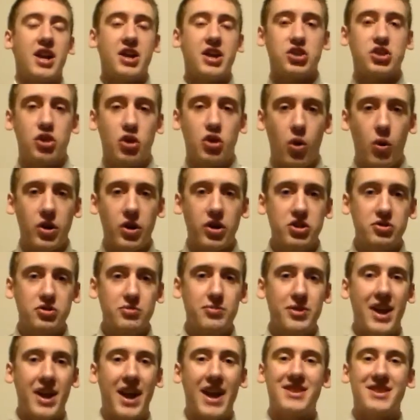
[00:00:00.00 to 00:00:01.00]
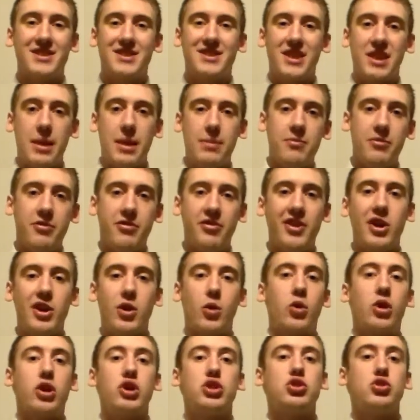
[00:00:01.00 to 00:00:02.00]
on is going to be a slim
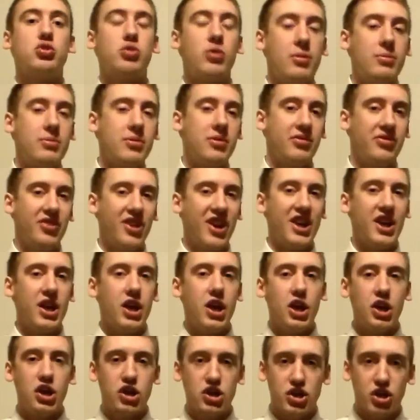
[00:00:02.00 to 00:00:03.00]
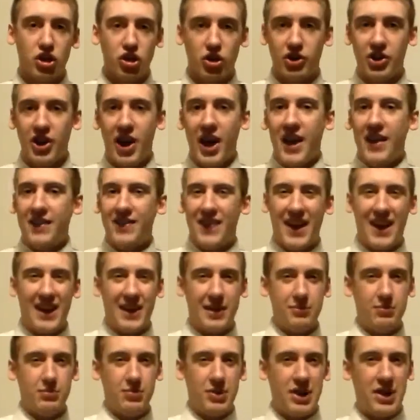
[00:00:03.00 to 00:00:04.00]
fit or a trimmed fit shirt. They
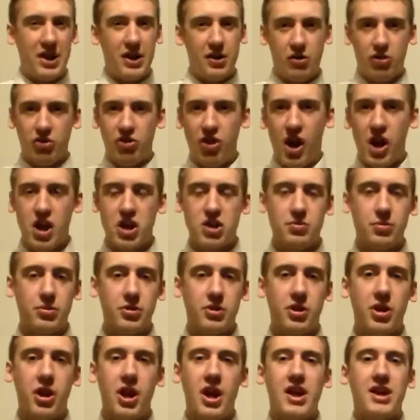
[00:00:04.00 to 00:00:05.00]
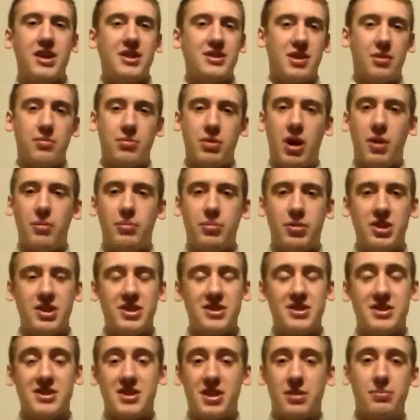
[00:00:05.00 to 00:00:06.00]
can be interchangeable. Some
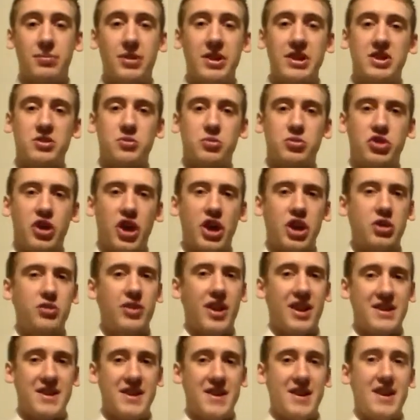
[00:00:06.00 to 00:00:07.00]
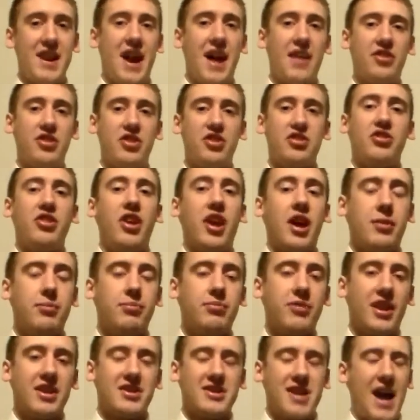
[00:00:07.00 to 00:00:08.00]
companies and some places will tell you that's not the same.
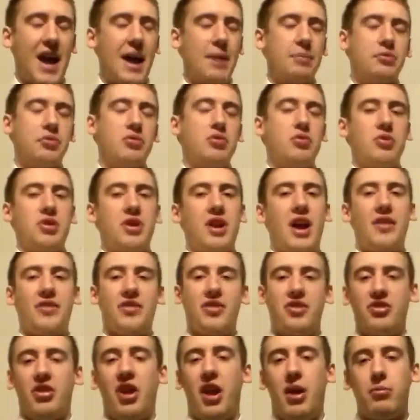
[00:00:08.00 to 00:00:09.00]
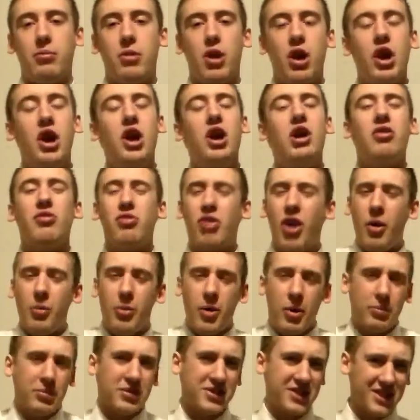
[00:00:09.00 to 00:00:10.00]
That's absolutely not the same. For our
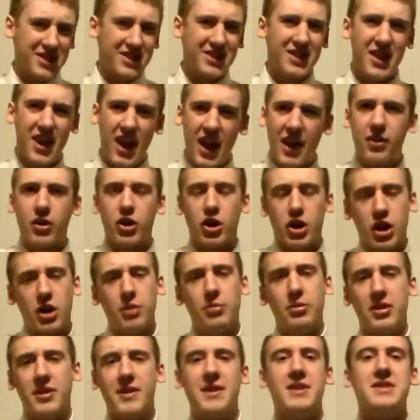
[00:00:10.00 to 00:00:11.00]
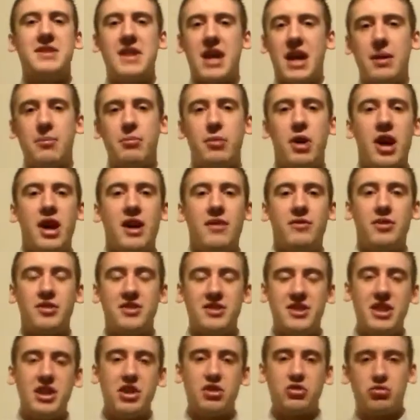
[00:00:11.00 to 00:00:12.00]
purposes today, they're going to be the same. If
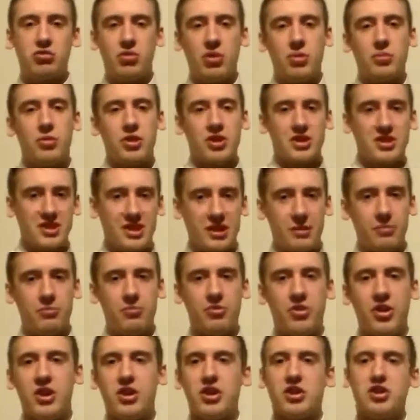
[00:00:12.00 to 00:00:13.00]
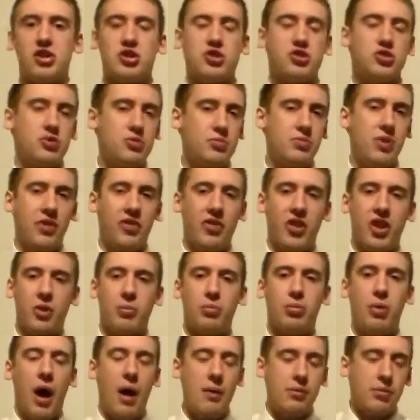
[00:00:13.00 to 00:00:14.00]
you see a trim or a slim fit, just assume that
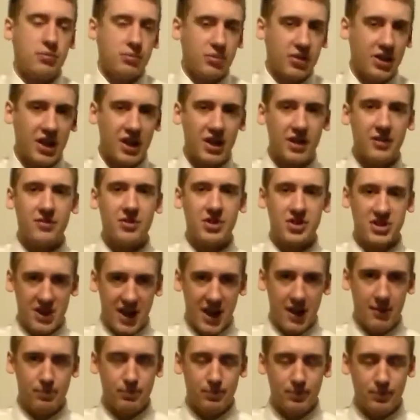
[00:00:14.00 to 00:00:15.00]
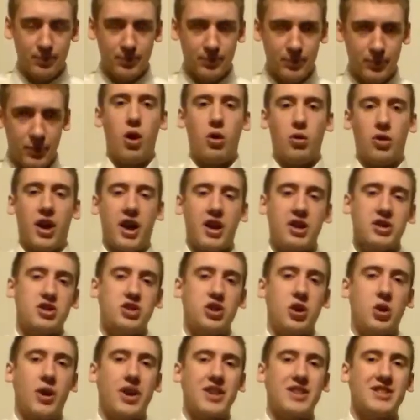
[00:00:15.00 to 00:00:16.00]
they're probably the same. Okay,
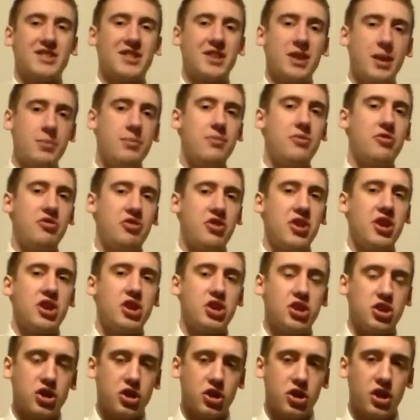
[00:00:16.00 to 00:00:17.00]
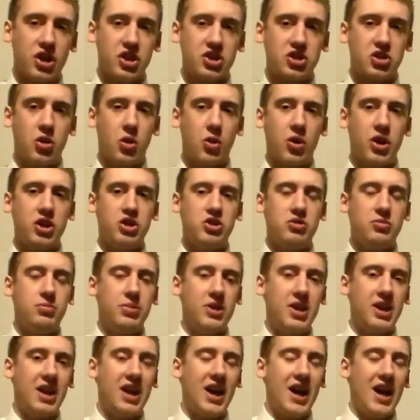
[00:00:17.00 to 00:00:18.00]
so a slim fit shirt is going to
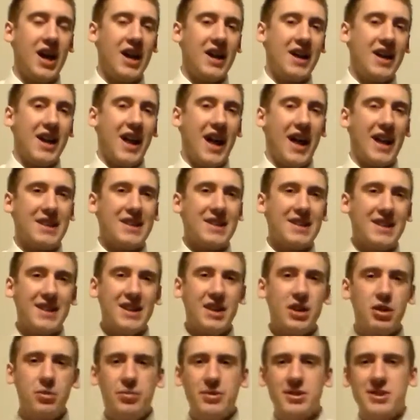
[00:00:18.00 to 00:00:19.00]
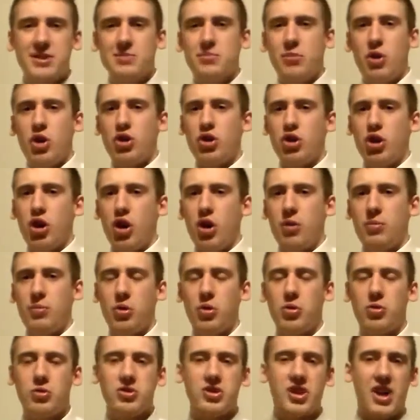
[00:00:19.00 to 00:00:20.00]
be a little bit smaller
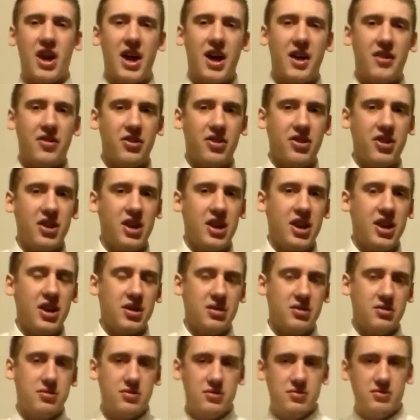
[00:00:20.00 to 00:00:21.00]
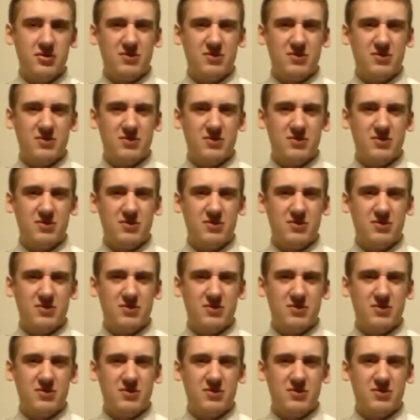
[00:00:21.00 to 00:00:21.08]
armholes on the